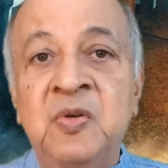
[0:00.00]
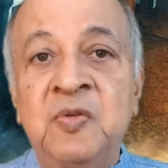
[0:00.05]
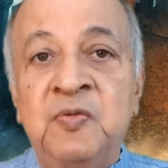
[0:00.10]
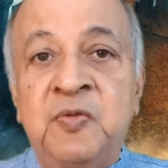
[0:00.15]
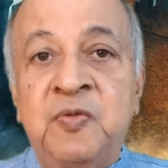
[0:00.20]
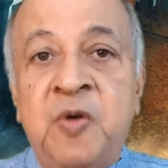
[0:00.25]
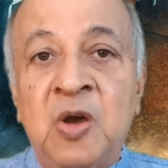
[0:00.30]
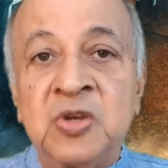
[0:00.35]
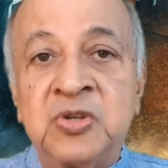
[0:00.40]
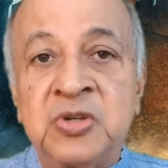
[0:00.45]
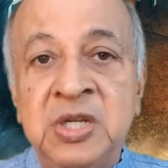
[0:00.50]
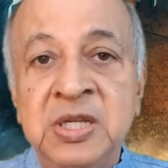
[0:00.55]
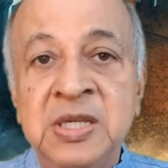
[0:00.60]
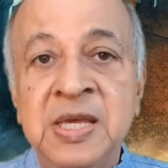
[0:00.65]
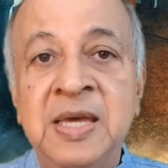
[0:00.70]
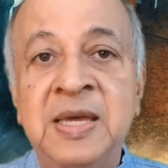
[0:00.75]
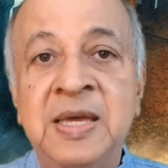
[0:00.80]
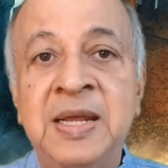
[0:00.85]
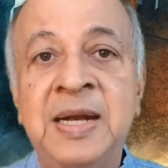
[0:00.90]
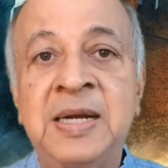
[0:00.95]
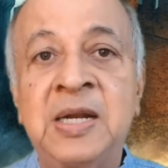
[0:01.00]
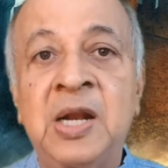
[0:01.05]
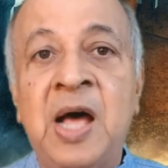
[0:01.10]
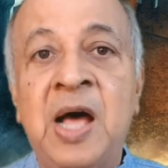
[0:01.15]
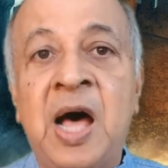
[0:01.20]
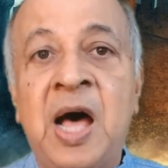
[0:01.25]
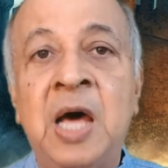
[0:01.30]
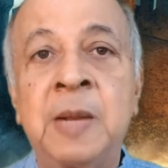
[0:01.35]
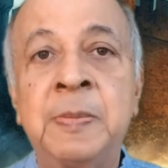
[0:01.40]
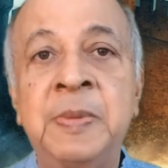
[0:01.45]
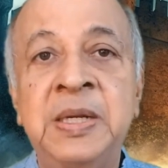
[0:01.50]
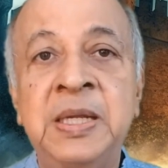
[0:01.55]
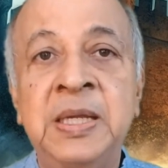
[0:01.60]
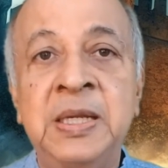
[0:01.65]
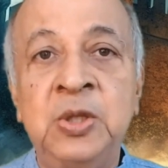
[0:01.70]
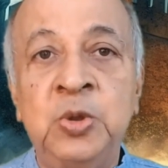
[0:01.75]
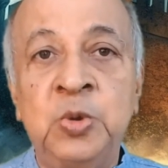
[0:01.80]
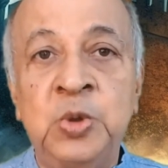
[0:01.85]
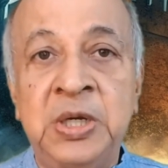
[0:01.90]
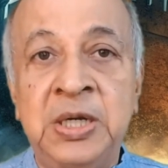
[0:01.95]
fostering a greater harmony
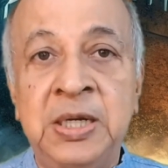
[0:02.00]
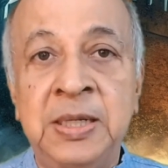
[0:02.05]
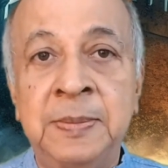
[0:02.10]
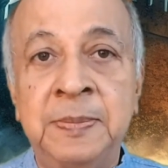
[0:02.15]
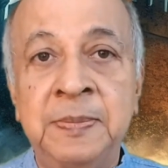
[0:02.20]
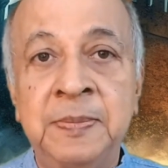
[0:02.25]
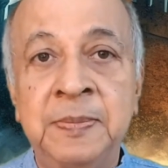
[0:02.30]
and unity.